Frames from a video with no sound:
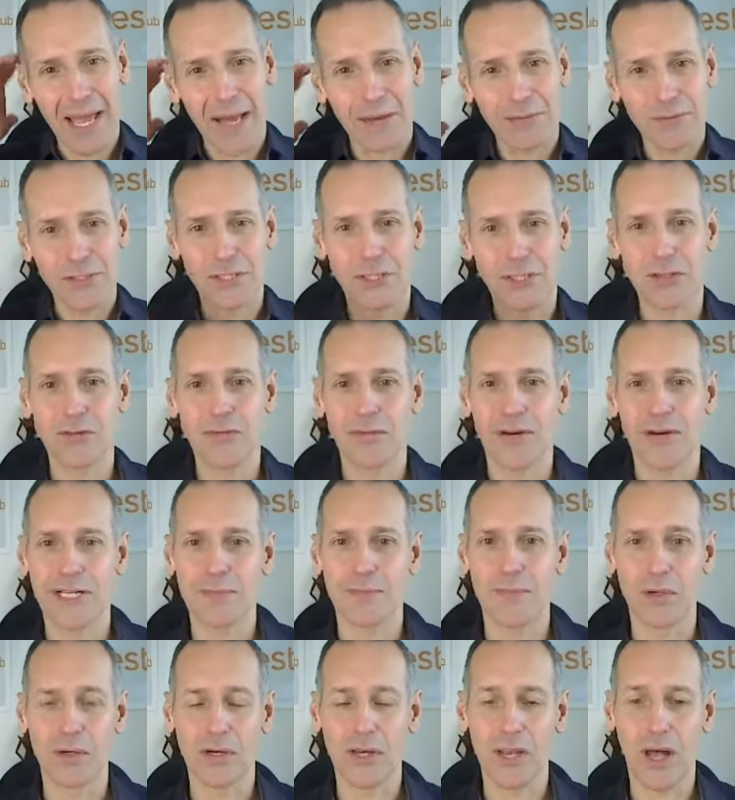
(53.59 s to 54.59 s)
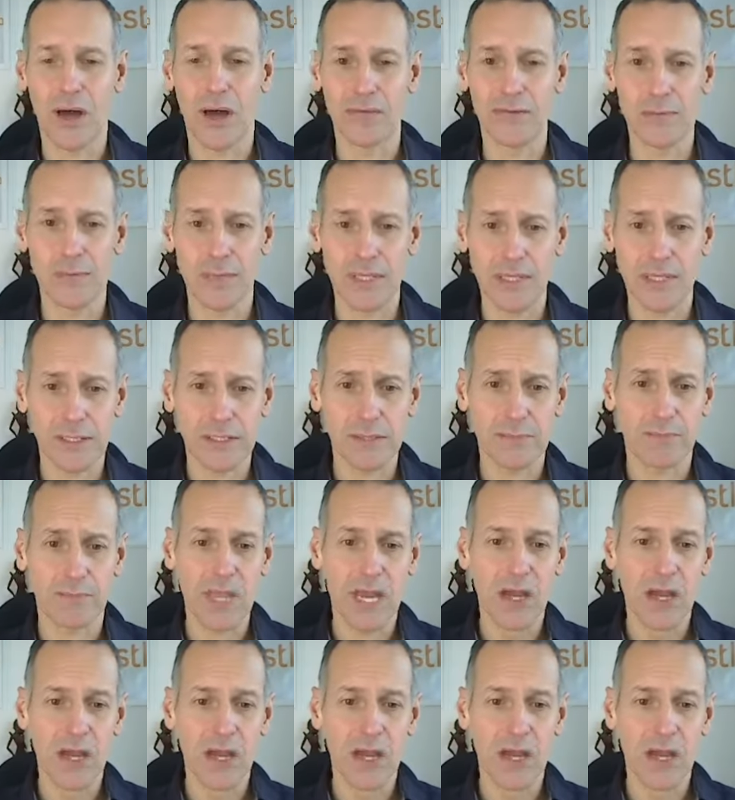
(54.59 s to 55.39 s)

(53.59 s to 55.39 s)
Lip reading: how to do Facebook Lives because